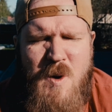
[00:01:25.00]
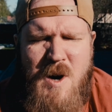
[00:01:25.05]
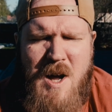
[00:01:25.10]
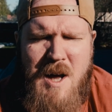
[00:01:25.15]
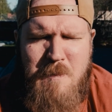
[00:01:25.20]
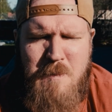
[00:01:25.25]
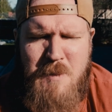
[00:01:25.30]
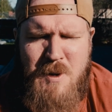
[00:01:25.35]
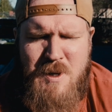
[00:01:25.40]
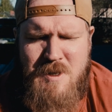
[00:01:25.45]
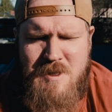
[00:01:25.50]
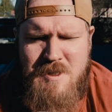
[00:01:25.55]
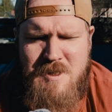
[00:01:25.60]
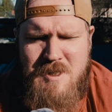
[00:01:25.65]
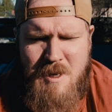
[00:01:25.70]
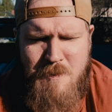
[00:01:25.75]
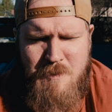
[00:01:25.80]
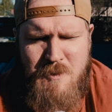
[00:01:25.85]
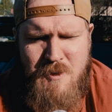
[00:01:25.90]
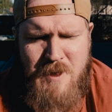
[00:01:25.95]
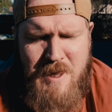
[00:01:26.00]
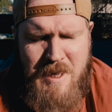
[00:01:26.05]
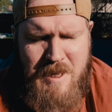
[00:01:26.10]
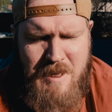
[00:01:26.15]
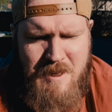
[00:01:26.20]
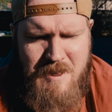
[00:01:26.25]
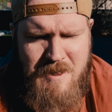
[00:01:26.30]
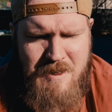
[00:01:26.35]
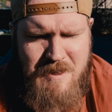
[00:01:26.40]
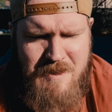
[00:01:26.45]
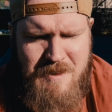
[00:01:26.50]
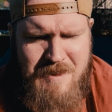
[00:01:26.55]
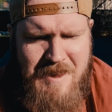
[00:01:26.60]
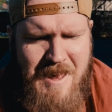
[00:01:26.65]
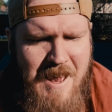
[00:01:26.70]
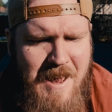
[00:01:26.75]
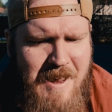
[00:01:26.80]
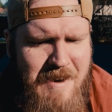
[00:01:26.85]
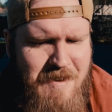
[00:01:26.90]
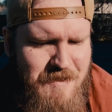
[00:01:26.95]
up
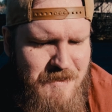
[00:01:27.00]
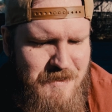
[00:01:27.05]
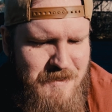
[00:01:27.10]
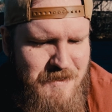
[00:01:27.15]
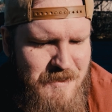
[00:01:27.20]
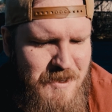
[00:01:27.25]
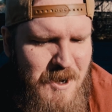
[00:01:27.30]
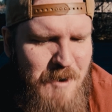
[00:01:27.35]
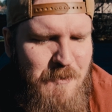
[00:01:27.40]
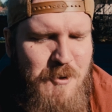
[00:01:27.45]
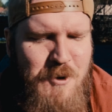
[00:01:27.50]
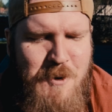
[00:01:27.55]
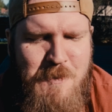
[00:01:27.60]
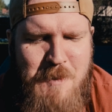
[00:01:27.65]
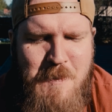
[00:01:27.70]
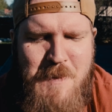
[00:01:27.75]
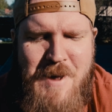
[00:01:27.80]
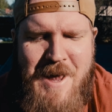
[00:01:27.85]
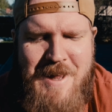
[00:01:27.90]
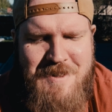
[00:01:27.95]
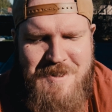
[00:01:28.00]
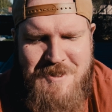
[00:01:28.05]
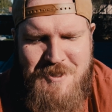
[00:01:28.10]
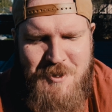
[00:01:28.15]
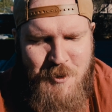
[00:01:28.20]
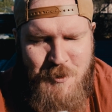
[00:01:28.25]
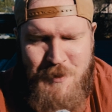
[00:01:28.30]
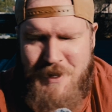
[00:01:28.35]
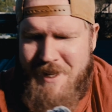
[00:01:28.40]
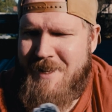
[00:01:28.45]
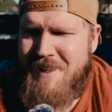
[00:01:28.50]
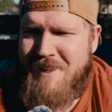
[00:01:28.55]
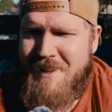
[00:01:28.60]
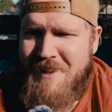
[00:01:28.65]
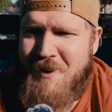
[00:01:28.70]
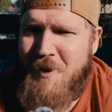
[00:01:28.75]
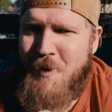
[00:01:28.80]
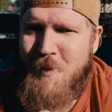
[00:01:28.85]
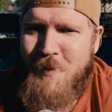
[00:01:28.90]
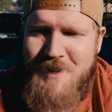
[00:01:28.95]
a bad story,
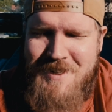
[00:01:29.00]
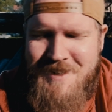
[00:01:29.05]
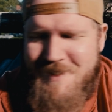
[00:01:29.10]
you know.